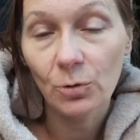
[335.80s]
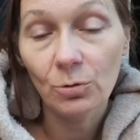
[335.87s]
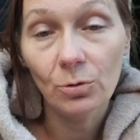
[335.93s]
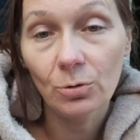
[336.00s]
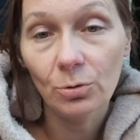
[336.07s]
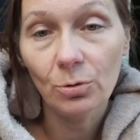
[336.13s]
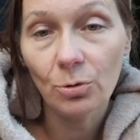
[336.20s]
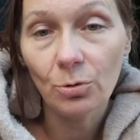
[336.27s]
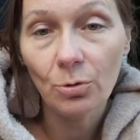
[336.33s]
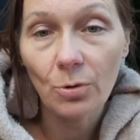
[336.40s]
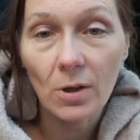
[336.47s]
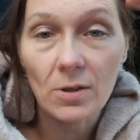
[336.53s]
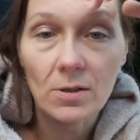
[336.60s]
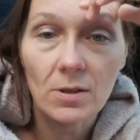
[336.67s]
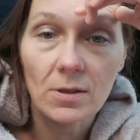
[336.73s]
to the
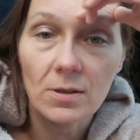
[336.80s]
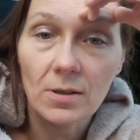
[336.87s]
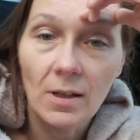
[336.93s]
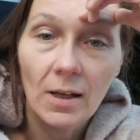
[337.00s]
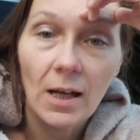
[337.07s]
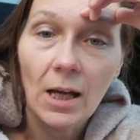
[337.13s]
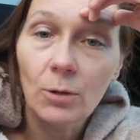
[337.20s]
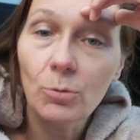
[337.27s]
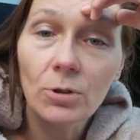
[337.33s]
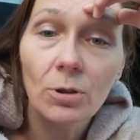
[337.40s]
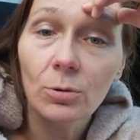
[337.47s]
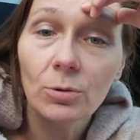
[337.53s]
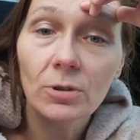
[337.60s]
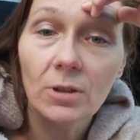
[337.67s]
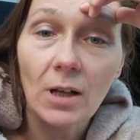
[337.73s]
nuances, and we don't
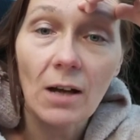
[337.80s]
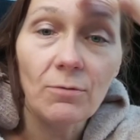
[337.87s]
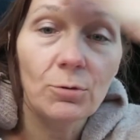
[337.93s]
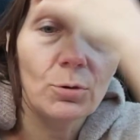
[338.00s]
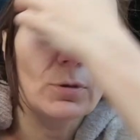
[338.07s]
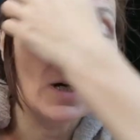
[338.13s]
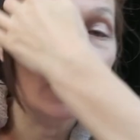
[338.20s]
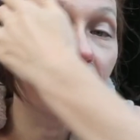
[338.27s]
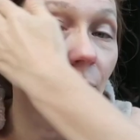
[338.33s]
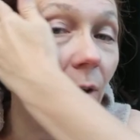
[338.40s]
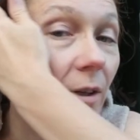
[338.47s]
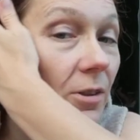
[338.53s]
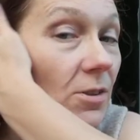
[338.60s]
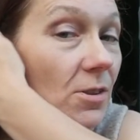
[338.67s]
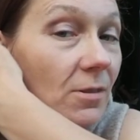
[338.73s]
have to add
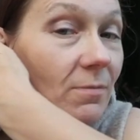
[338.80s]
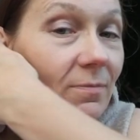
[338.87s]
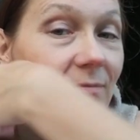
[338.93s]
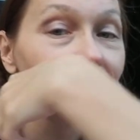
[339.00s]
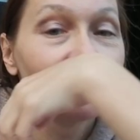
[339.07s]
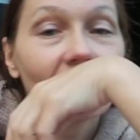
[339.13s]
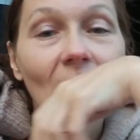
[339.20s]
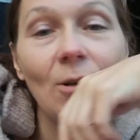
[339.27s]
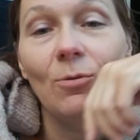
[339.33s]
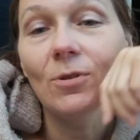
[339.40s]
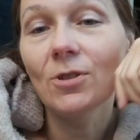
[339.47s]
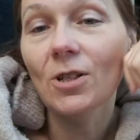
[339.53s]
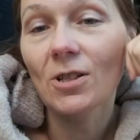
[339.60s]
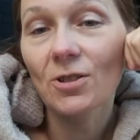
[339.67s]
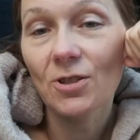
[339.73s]
words. We
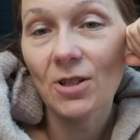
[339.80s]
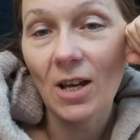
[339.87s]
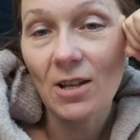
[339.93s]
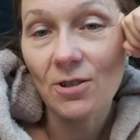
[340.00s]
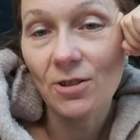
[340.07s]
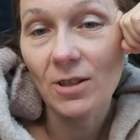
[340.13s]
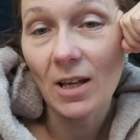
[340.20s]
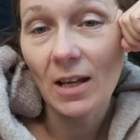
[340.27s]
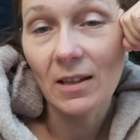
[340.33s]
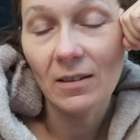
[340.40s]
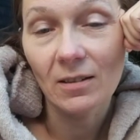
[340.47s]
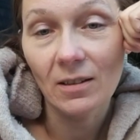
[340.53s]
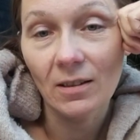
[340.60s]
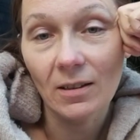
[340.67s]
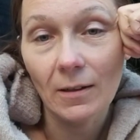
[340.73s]
just change the
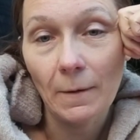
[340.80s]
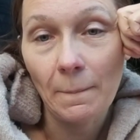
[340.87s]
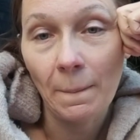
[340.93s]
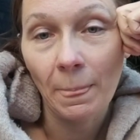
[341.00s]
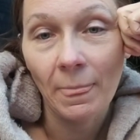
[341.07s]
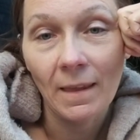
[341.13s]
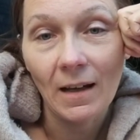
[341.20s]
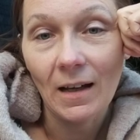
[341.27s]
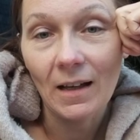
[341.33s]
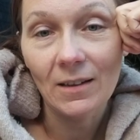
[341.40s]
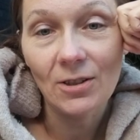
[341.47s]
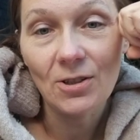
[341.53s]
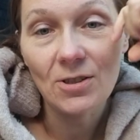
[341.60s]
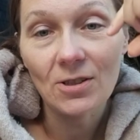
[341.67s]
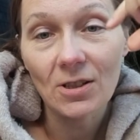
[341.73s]
ending, and
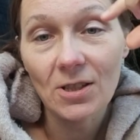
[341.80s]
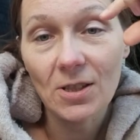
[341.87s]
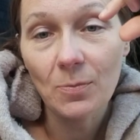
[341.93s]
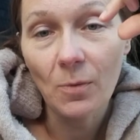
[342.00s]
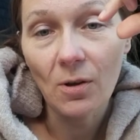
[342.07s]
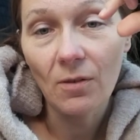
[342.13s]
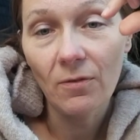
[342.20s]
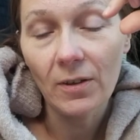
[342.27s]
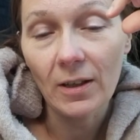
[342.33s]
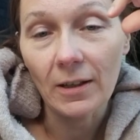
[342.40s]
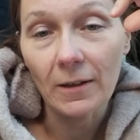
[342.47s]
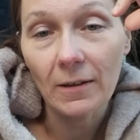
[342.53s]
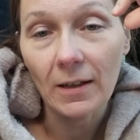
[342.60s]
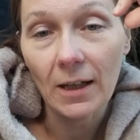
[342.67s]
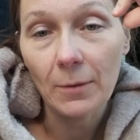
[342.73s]
it's a small thing
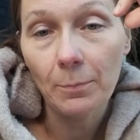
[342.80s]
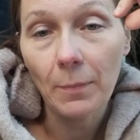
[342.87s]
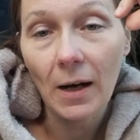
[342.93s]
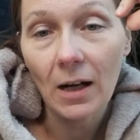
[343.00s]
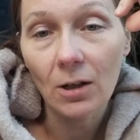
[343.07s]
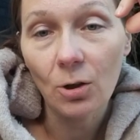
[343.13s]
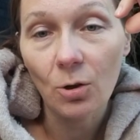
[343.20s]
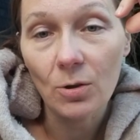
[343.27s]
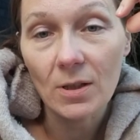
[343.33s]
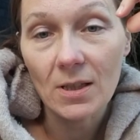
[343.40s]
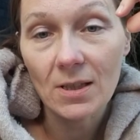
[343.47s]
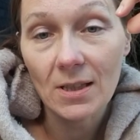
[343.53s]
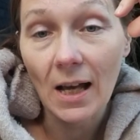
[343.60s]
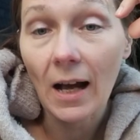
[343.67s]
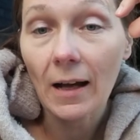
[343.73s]
like
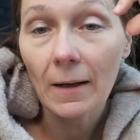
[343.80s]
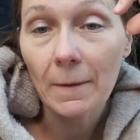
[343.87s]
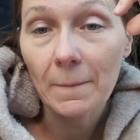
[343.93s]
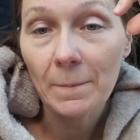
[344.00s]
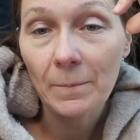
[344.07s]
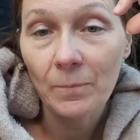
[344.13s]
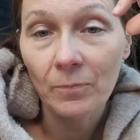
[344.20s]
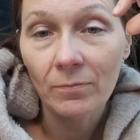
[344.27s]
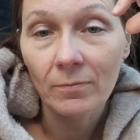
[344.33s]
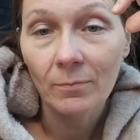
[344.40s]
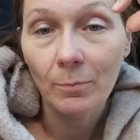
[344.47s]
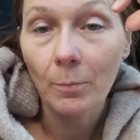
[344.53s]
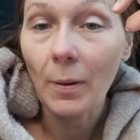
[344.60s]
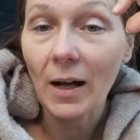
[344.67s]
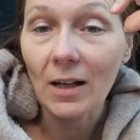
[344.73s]
paląca,
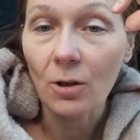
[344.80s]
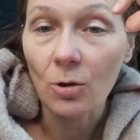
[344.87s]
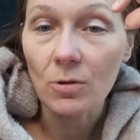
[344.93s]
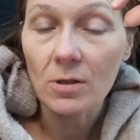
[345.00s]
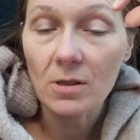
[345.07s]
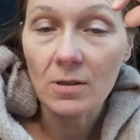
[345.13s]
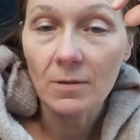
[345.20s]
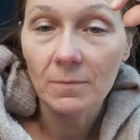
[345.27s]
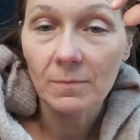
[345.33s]
paląc.